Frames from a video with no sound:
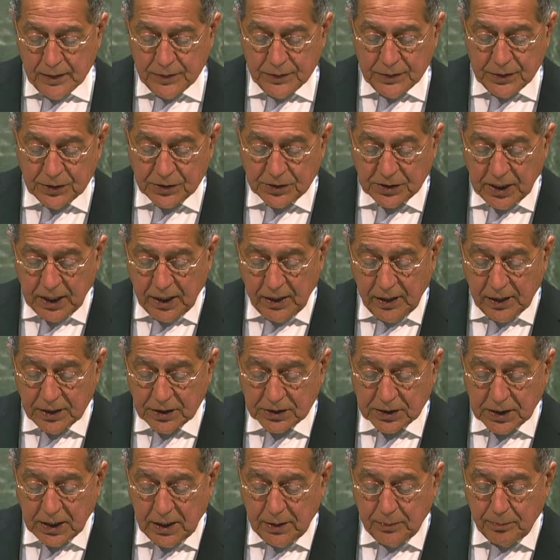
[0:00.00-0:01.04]
The
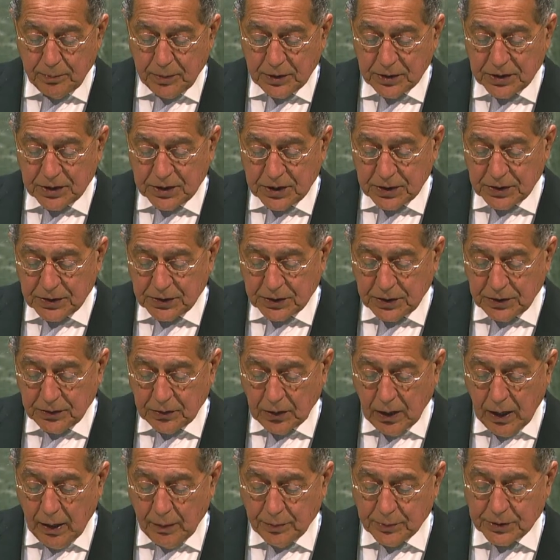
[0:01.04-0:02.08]
serious and persistent
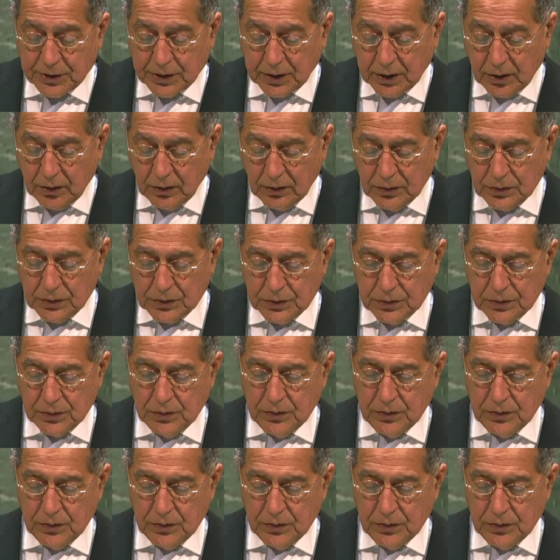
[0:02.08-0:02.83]
obstacles